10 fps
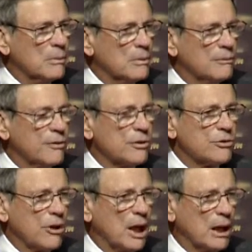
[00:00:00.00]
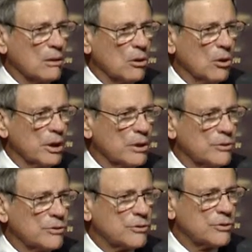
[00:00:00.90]
for trial
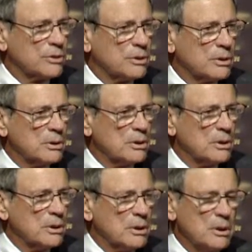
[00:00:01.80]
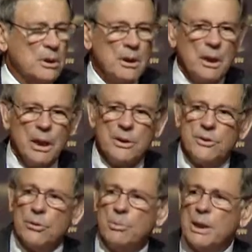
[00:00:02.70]
lawyers and
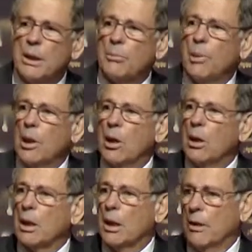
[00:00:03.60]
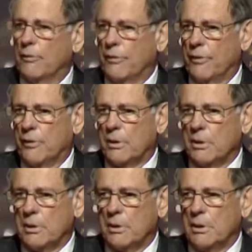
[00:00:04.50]
to be a part of
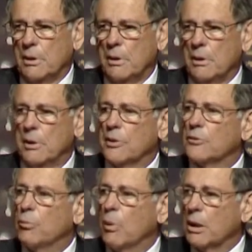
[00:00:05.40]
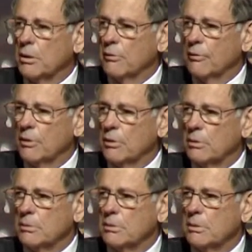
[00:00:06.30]
this
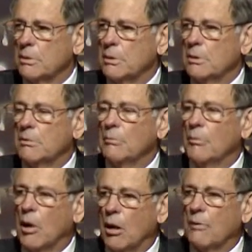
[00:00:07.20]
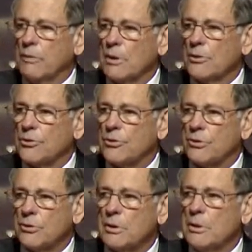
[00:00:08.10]
wonderful,
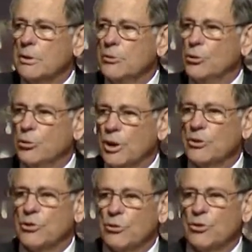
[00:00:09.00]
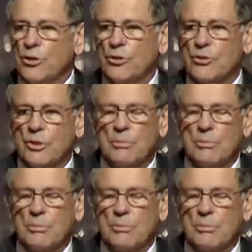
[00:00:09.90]
marvelous judicial system.